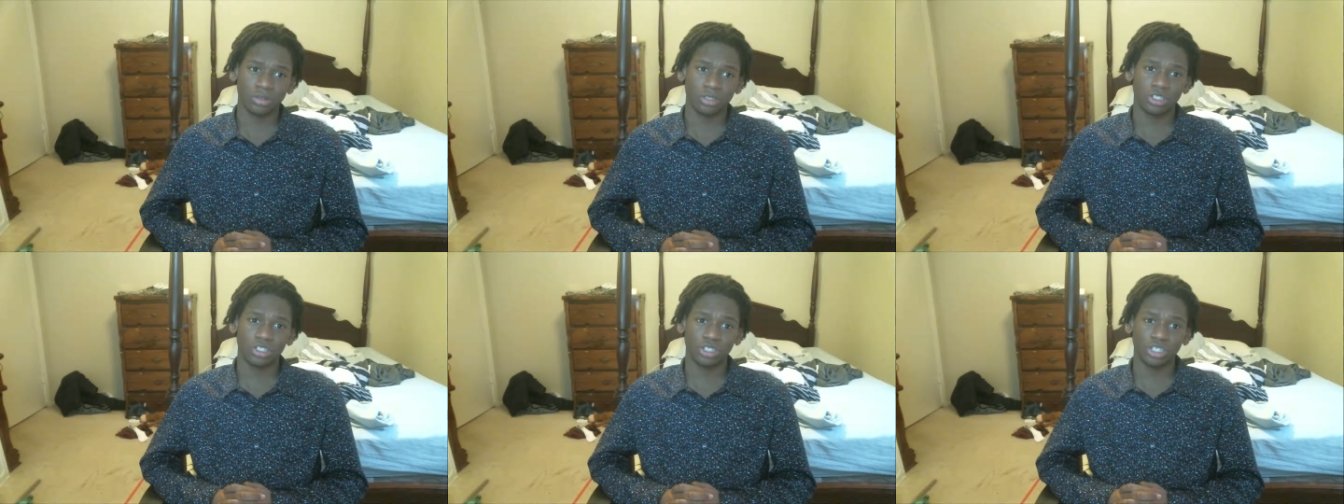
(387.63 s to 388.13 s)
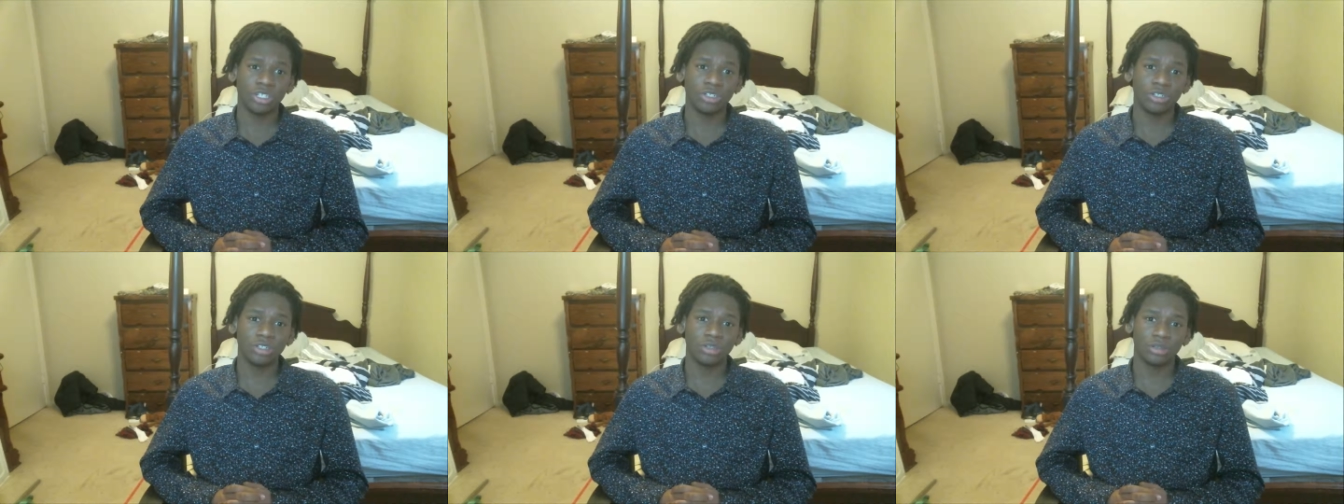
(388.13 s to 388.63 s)

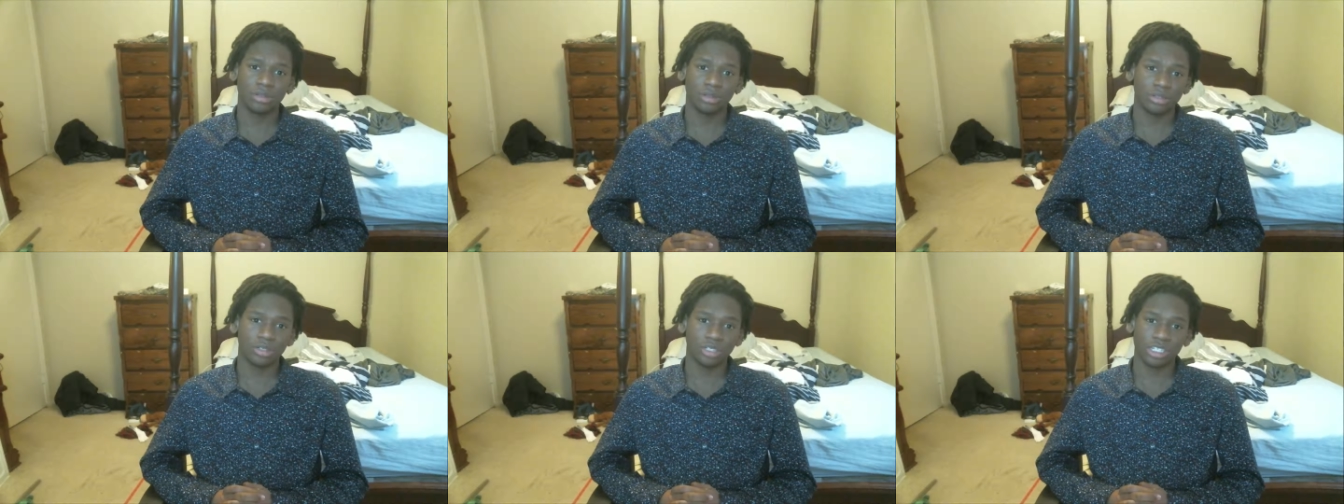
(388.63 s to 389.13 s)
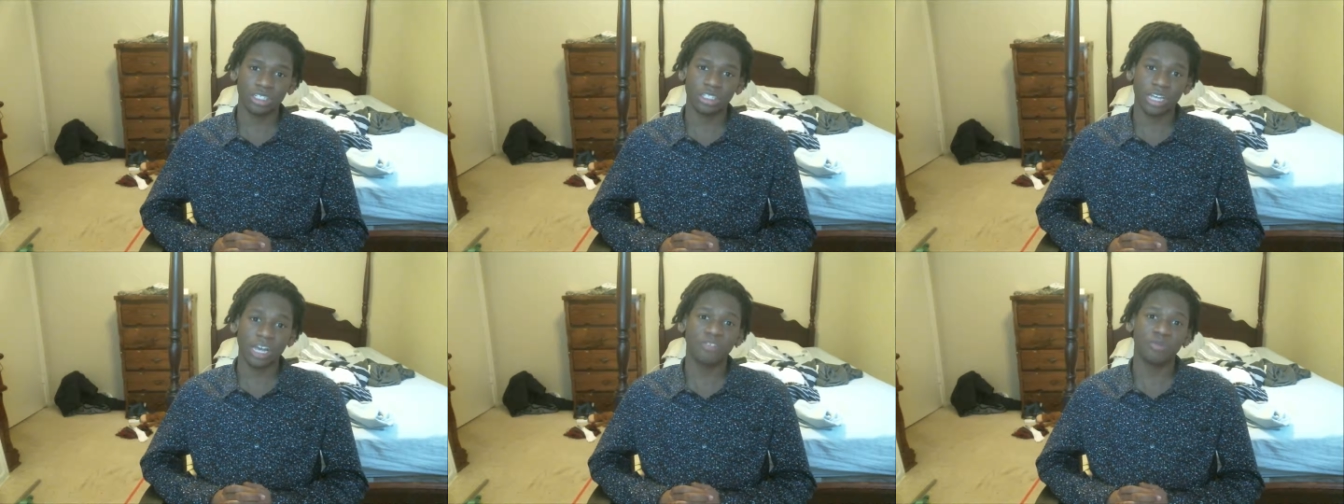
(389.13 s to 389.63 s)
She
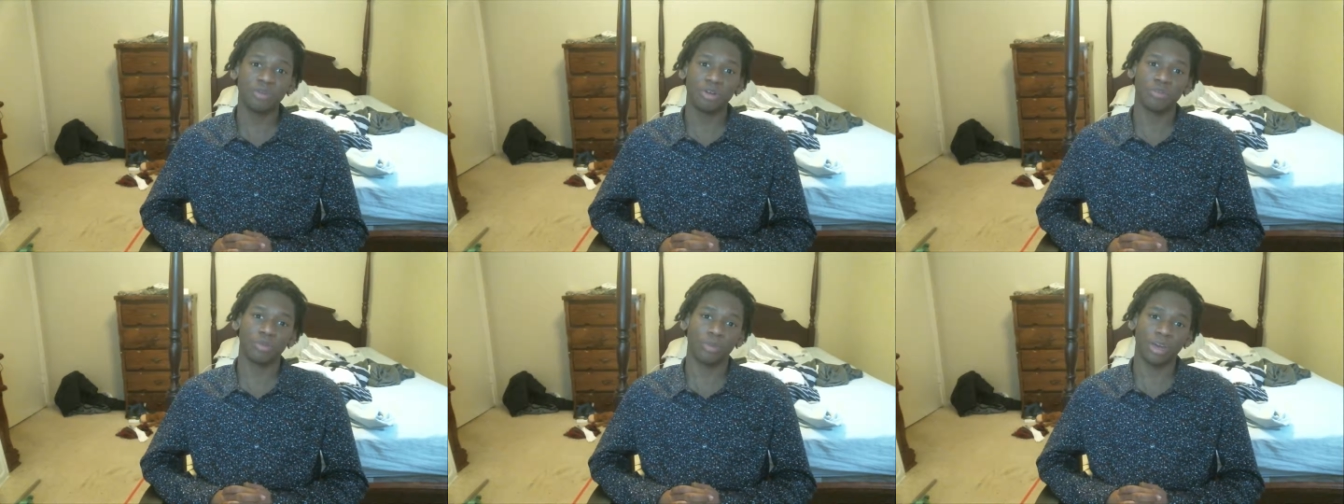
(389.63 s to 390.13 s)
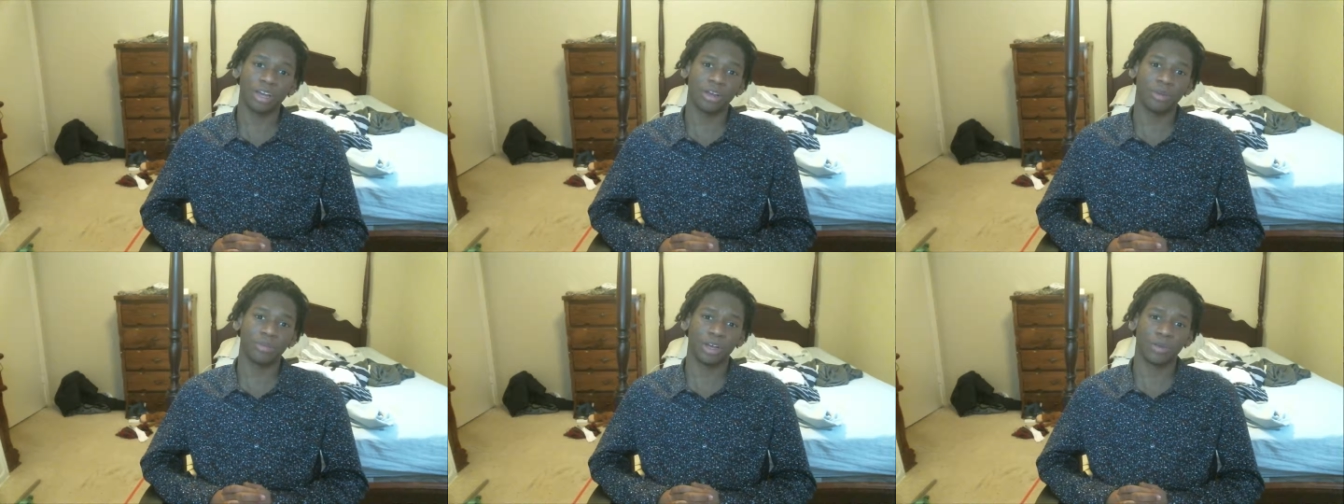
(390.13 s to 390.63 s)
saved me from making
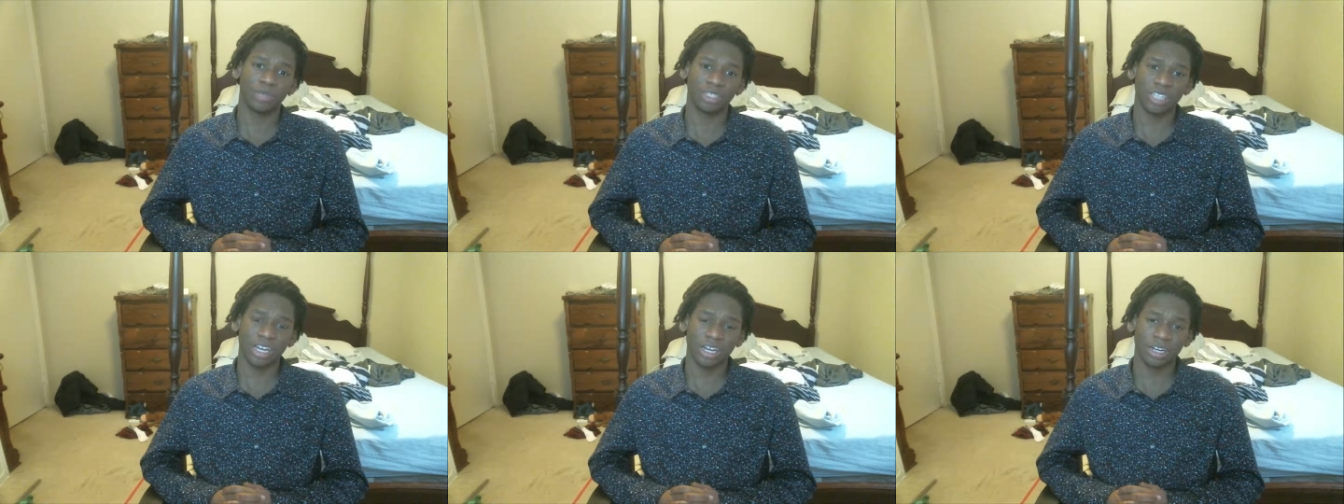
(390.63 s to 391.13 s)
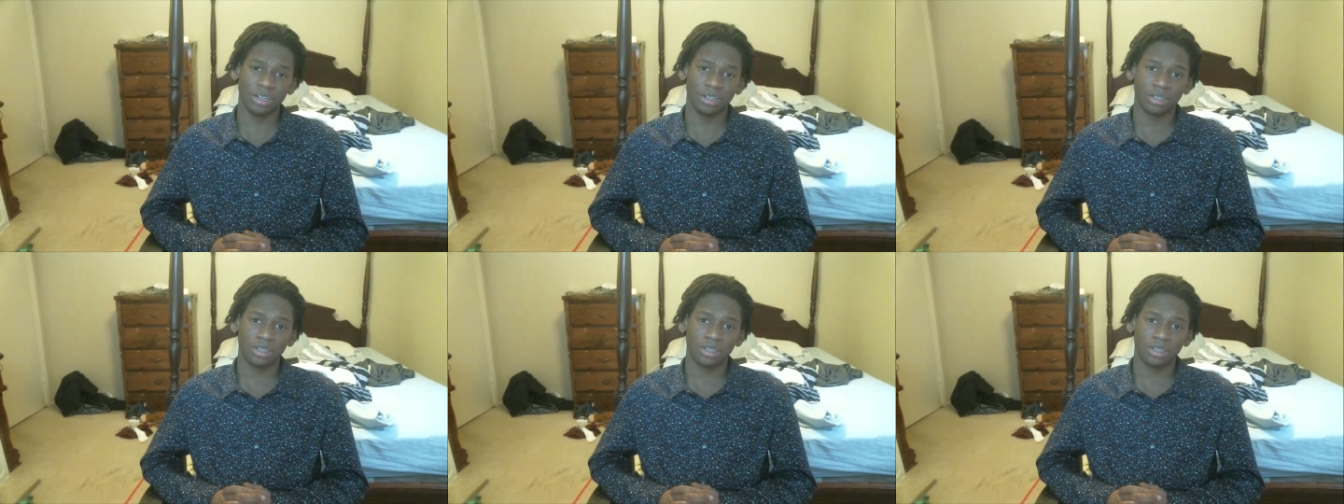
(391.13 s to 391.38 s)
a big mistake,